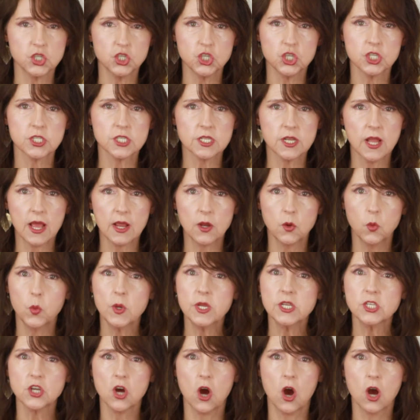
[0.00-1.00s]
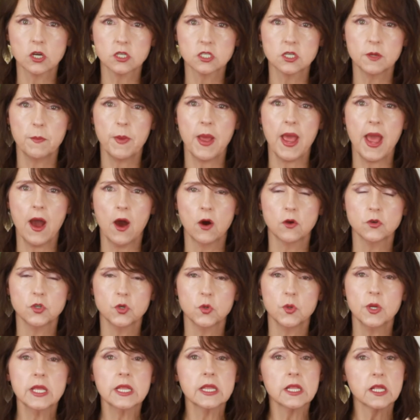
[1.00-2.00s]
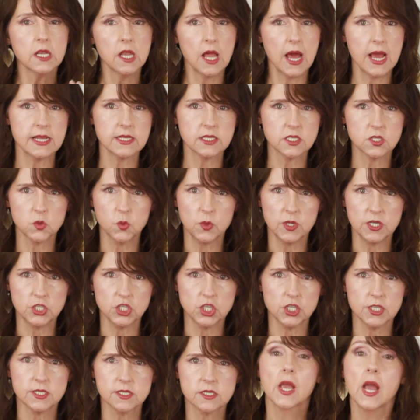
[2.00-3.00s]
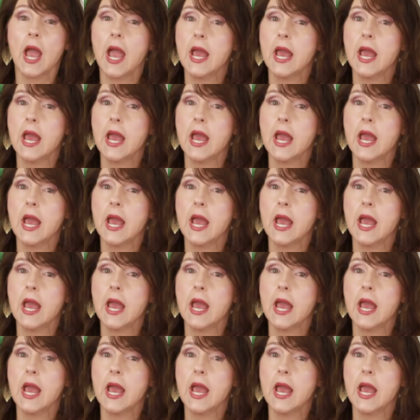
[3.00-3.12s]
just like we talked about doing the light switches.